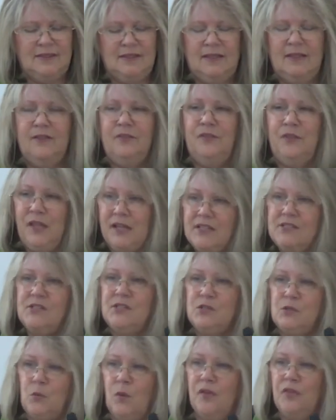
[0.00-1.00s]
This
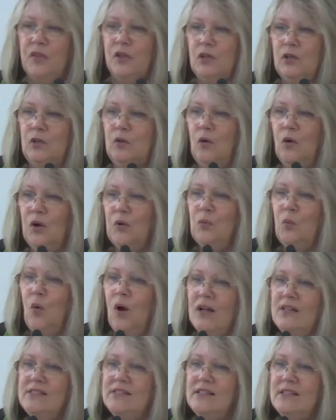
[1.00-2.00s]
is what the Lord
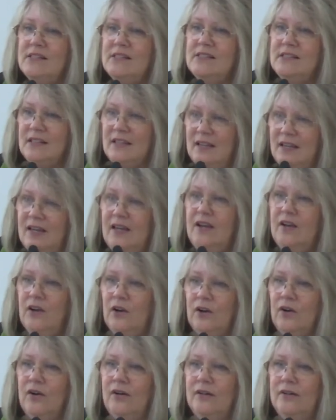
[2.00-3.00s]
wants us to
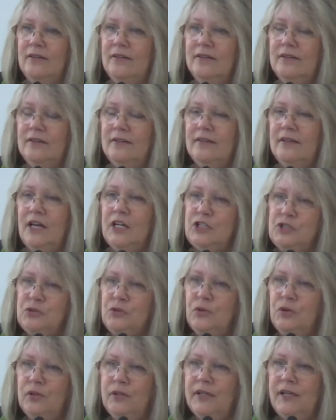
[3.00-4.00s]
hear and
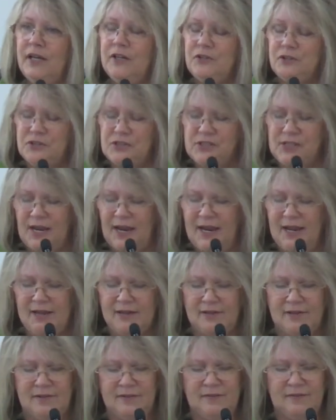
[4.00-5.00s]
truly
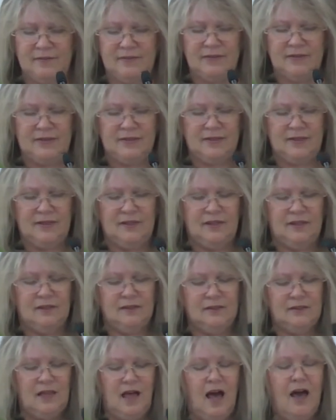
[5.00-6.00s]
understand.
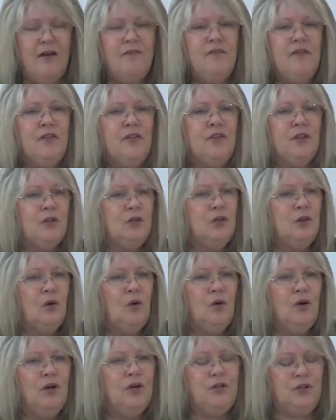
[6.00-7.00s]
Love the
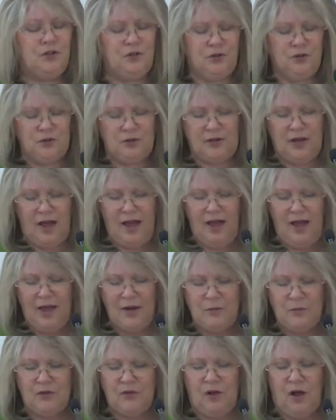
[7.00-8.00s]
Lord your
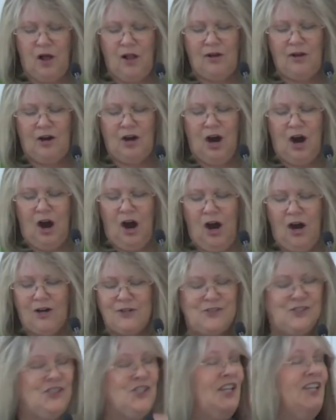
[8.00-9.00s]
God with all our
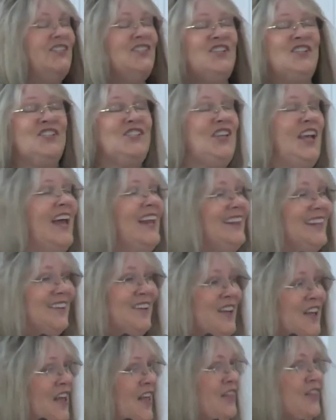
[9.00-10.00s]
hearts. Jesus said
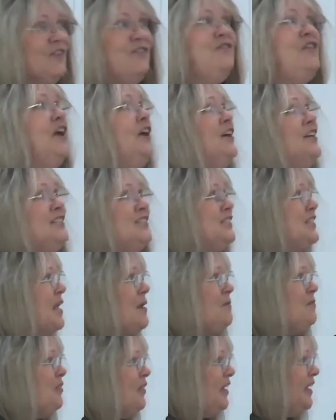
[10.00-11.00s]
the, the very
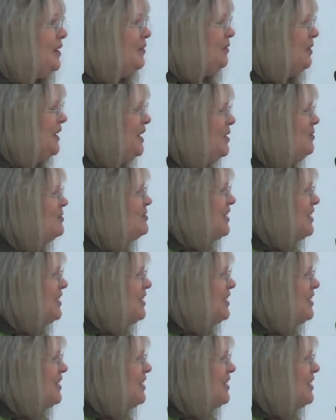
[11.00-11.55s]
same thing when he was